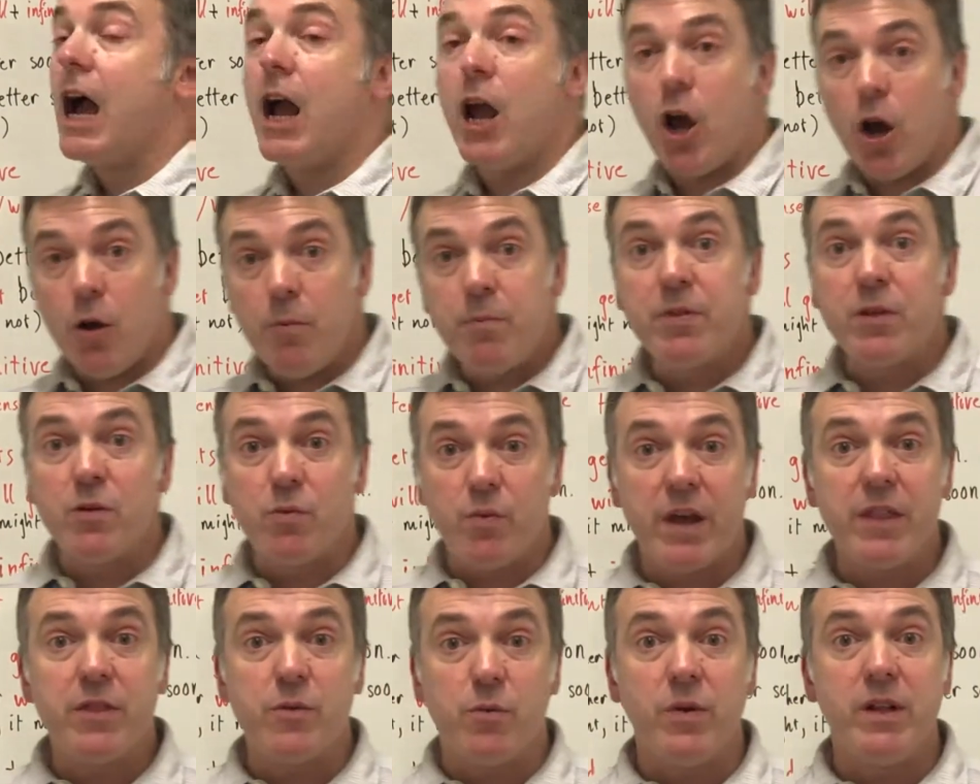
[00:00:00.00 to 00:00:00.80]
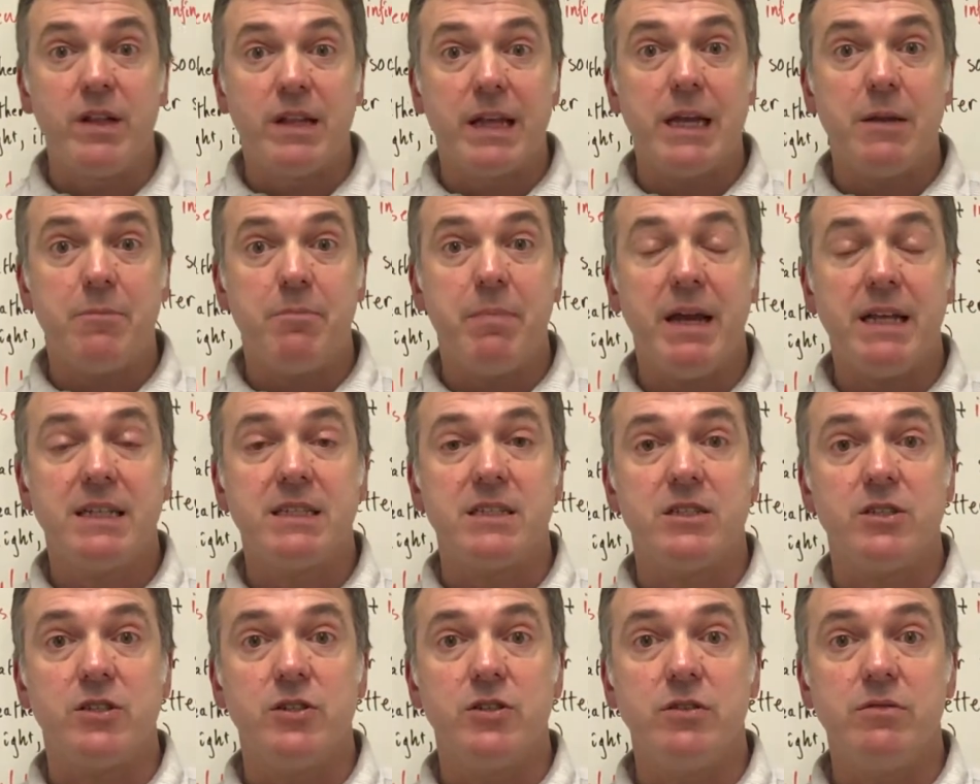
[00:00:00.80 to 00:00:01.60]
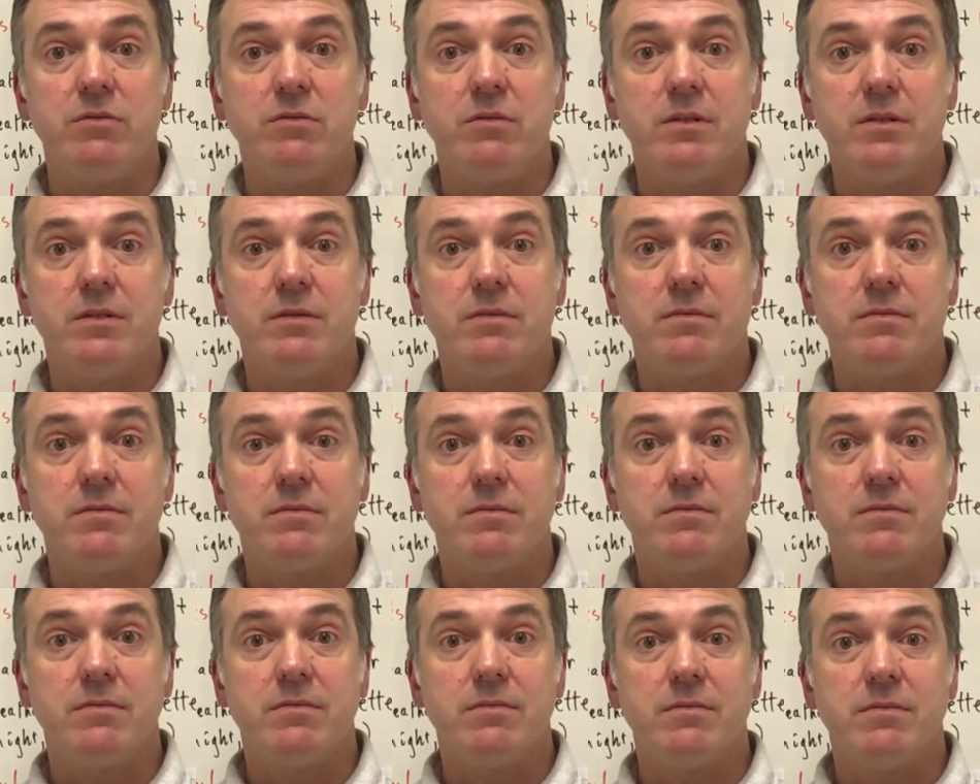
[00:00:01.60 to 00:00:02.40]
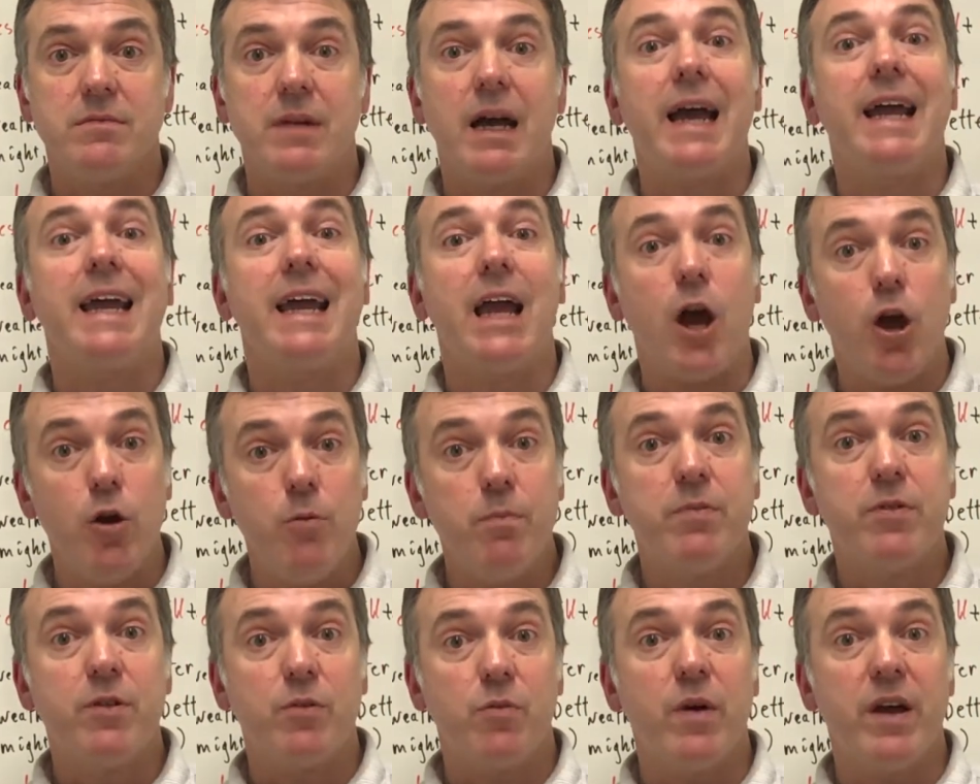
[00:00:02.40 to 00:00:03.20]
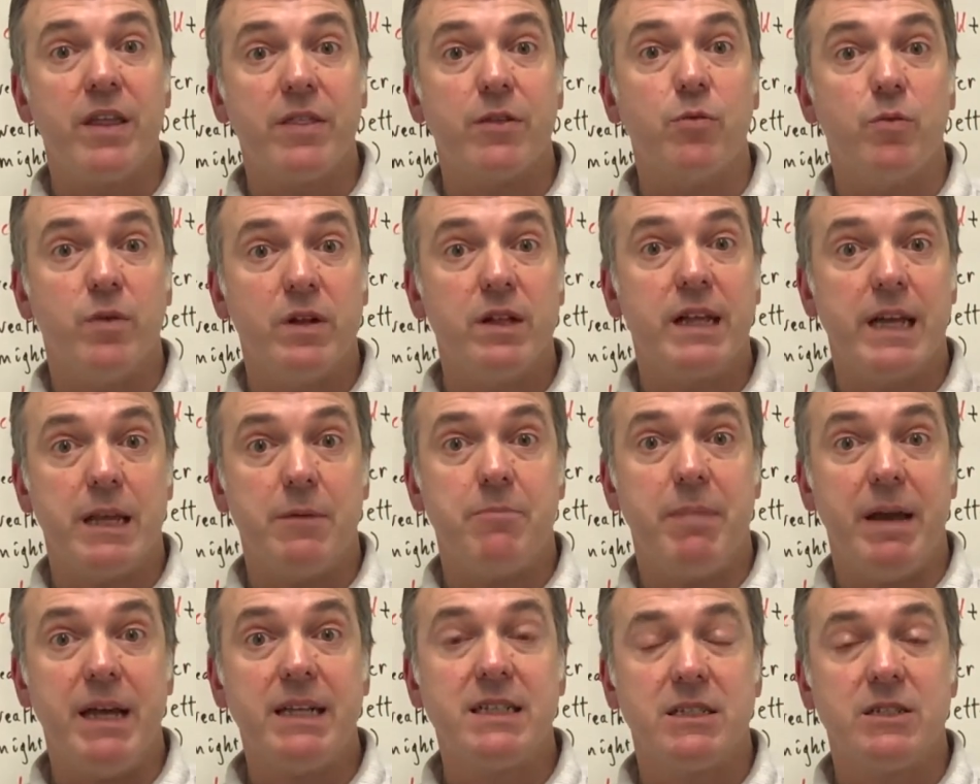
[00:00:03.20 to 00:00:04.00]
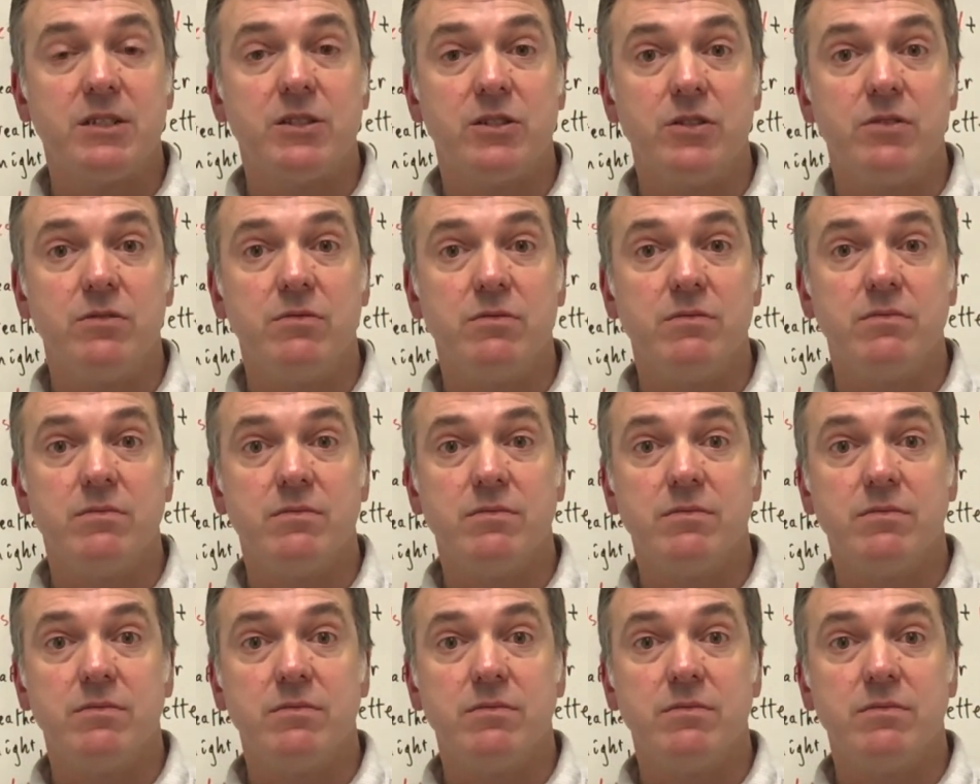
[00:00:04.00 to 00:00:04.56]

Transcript: hope the weather will get better soon. I hope the weather will get better soon.